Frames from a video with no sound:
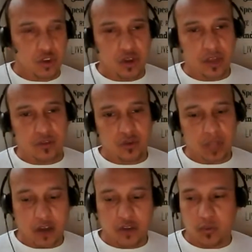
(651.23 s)
So you
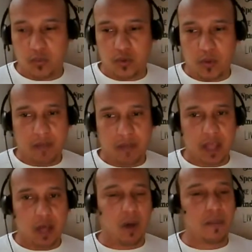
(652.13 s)
will
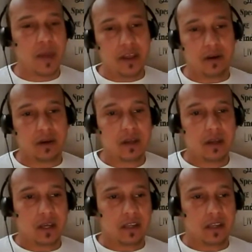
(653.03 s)
have now a video